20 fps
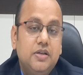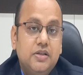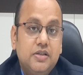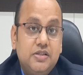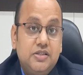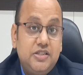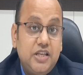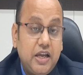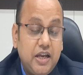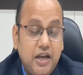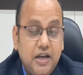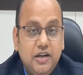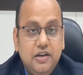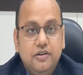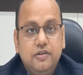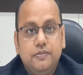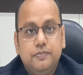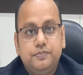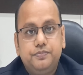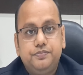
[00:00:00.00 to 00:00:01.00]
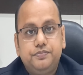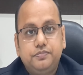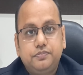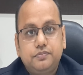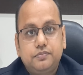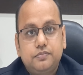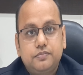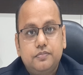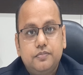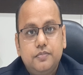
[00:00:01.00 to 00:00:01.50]
second,
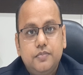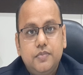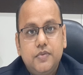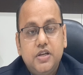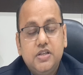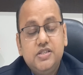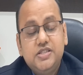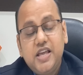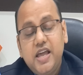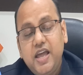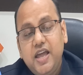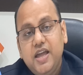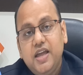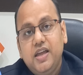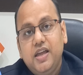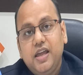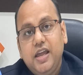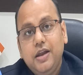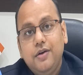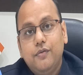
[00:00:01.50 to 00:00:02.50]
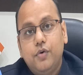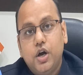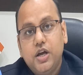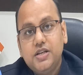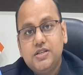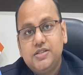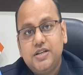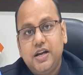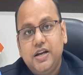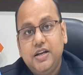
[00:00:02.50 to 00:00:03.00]
say
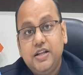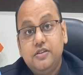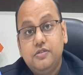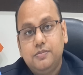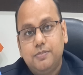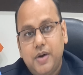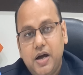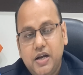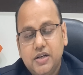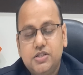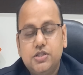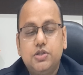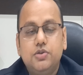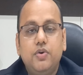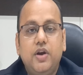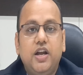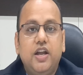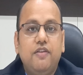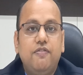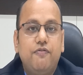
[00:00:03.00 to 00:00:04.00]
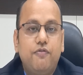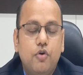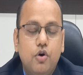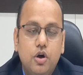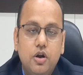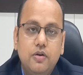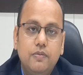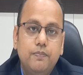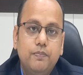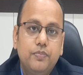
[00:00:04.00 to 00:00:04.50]
invoice date is March
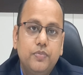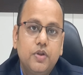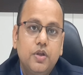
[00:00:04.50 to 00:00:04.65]
24,